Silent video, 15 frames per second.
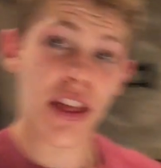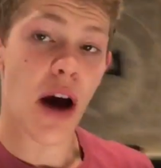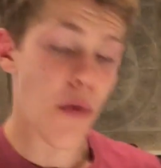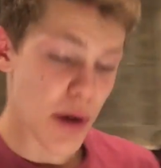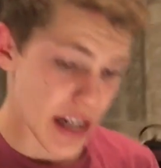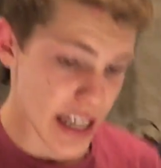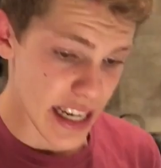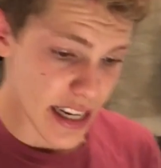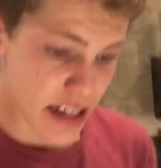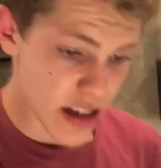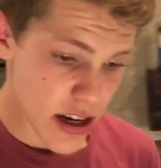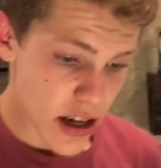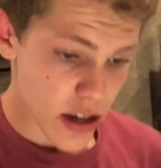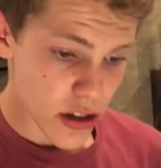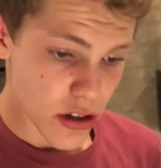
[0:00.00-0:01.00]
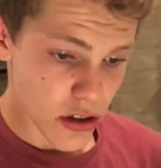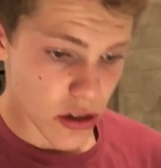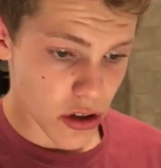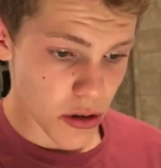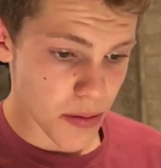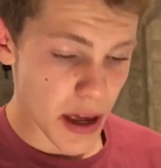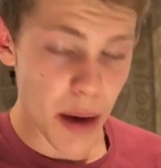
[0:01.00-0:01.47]
that we need
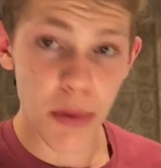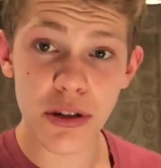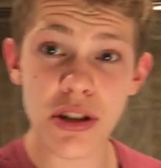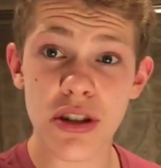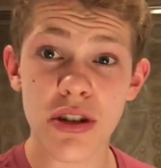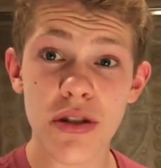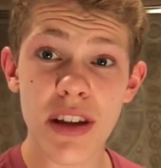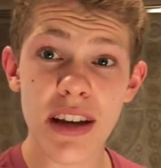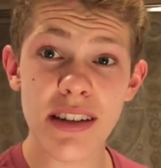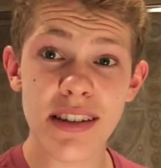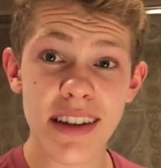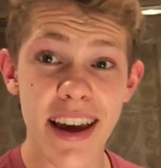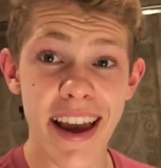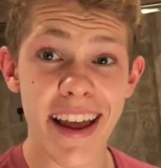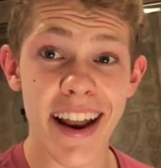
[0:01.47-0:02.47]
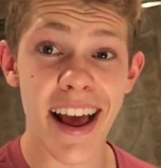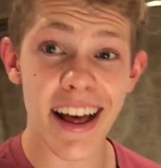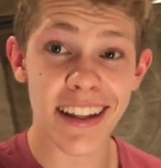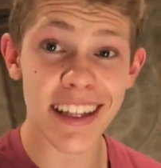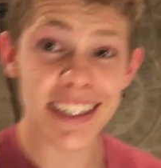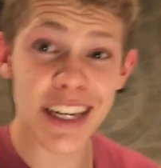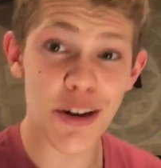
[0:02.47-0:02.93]
to be able to do this, and
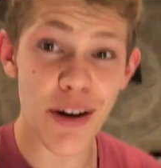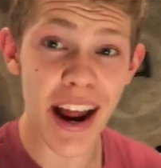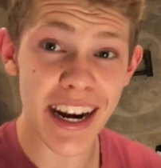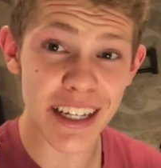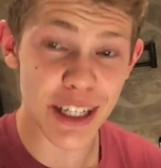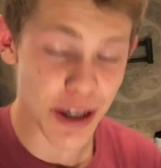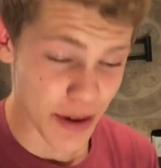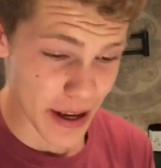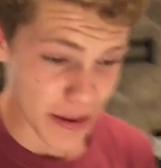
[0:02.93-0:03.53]
let's get right into